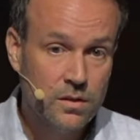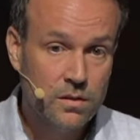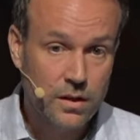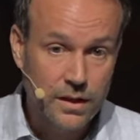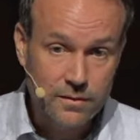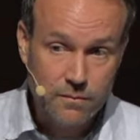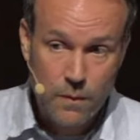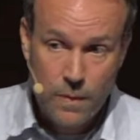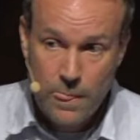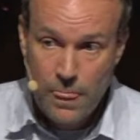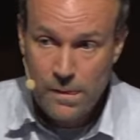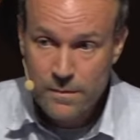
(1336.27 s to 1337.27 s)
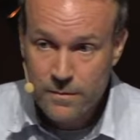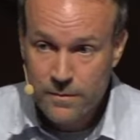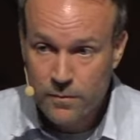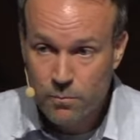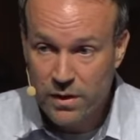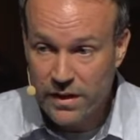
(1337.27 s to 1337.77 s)
right?
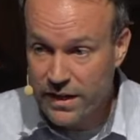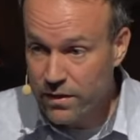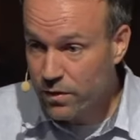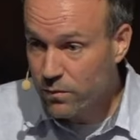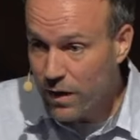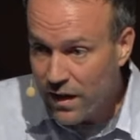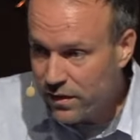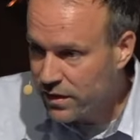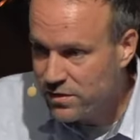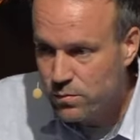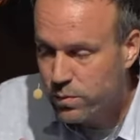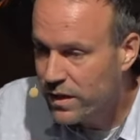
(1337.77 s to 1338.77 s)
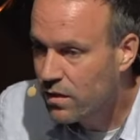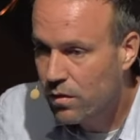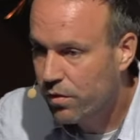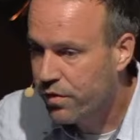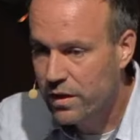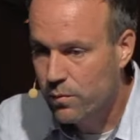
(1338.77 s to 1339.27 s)
But here in Redlands, we
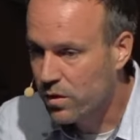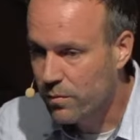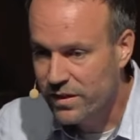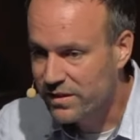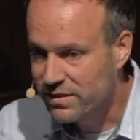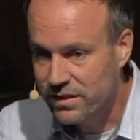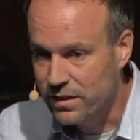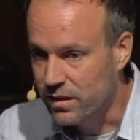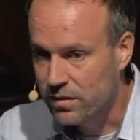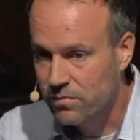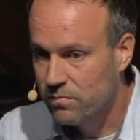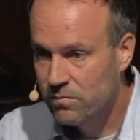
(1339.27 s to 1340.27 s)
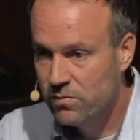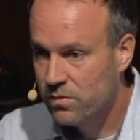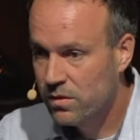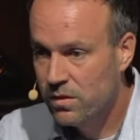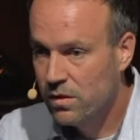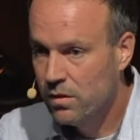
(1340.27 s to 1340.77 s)
don't think we're a big city.
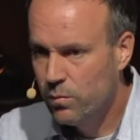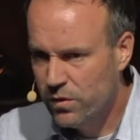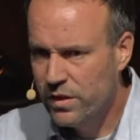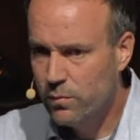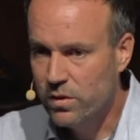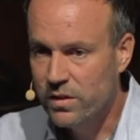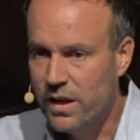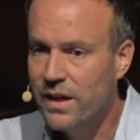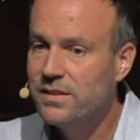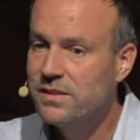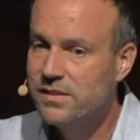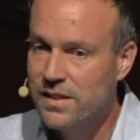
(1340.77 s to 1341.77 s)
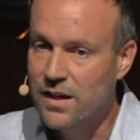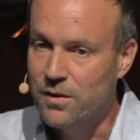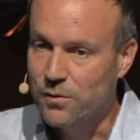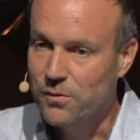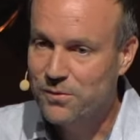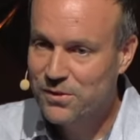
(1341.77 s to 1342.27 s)
We think we're a nice
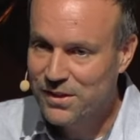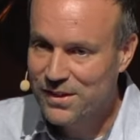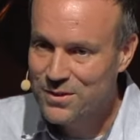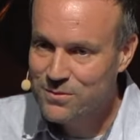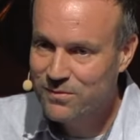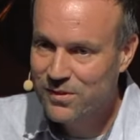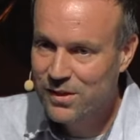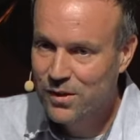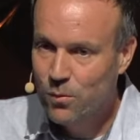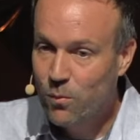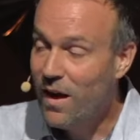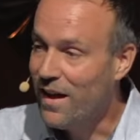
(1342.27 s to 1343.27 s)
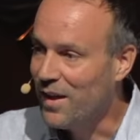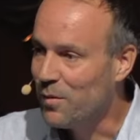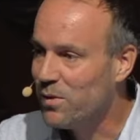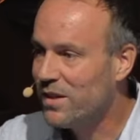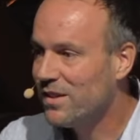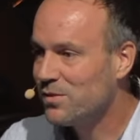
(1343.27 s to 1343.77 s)
town, you know? Why?
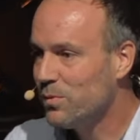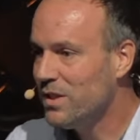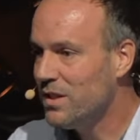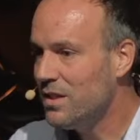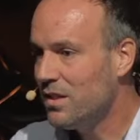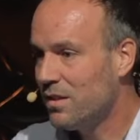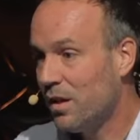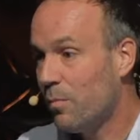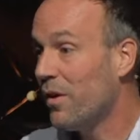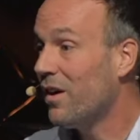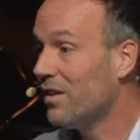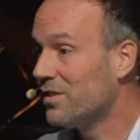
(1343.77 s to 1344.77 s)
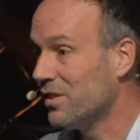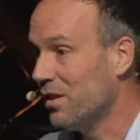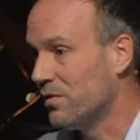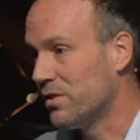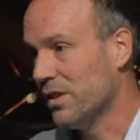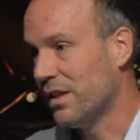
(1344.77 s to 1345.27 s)
Because we can compare
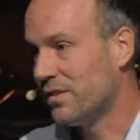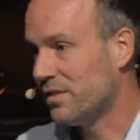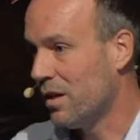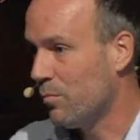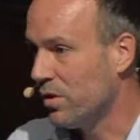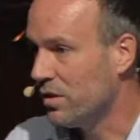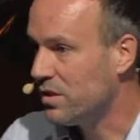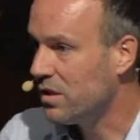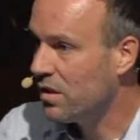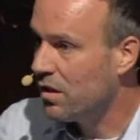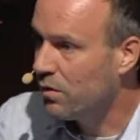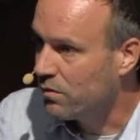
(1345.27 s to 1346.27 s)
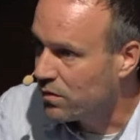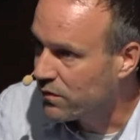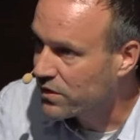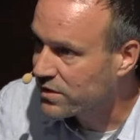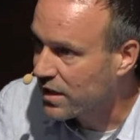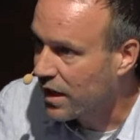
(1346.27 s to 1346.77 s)
ourselves to like San Bernardino and
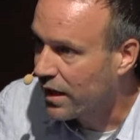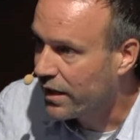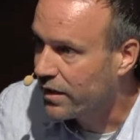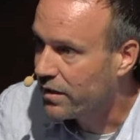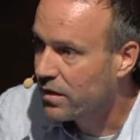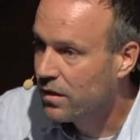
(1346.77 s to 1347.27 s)
Riverside.